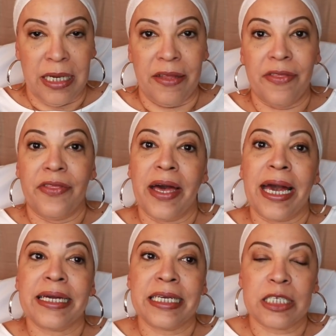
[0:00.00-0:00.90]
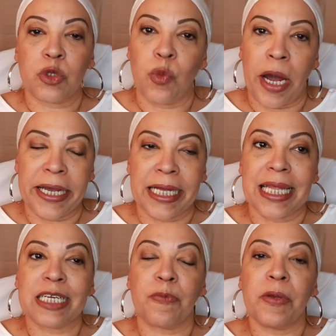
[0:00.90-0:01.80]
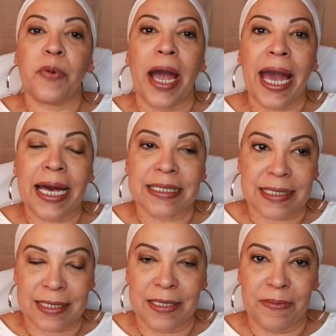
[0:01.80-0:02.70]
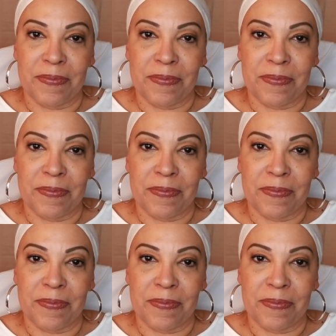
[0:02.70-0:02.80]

And that is why a lot of people ask,